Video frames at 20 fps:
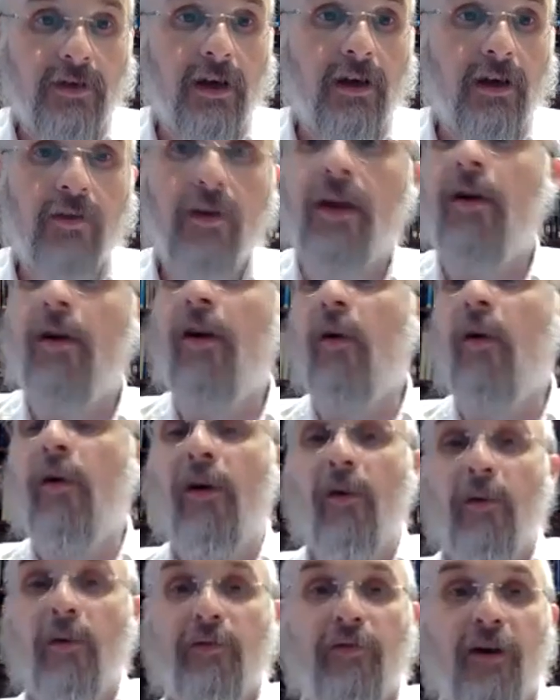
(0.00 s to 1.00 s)
Yeah, not all the way,
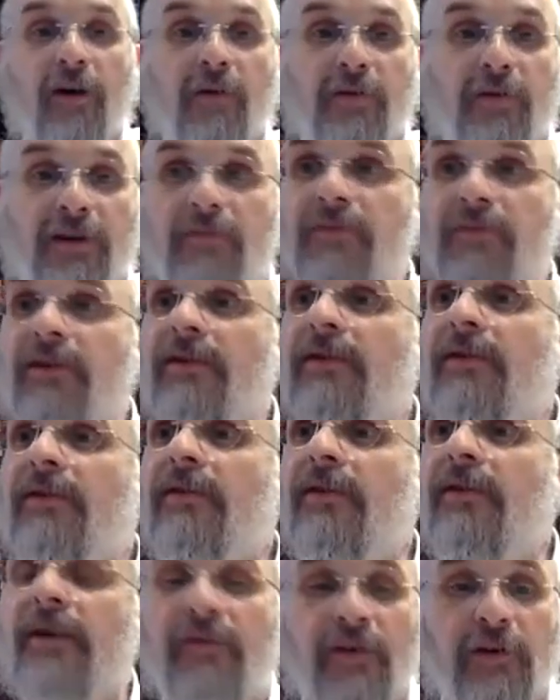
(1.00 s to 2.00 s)
all the way far, but the
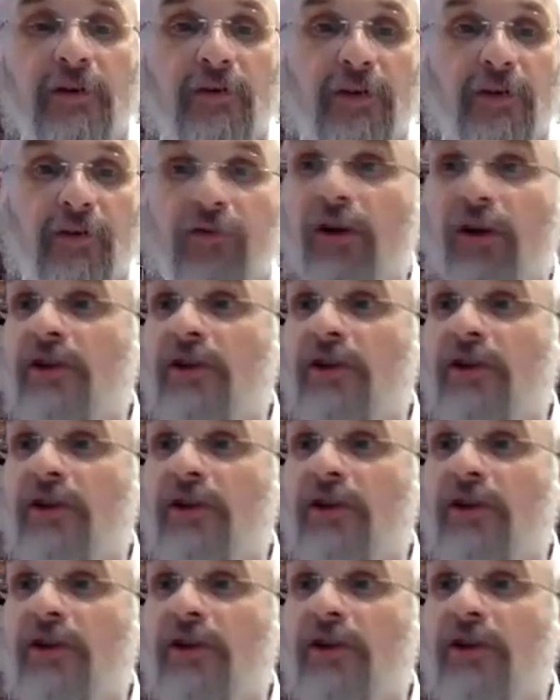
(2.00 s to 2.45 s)
Hevi Lefonov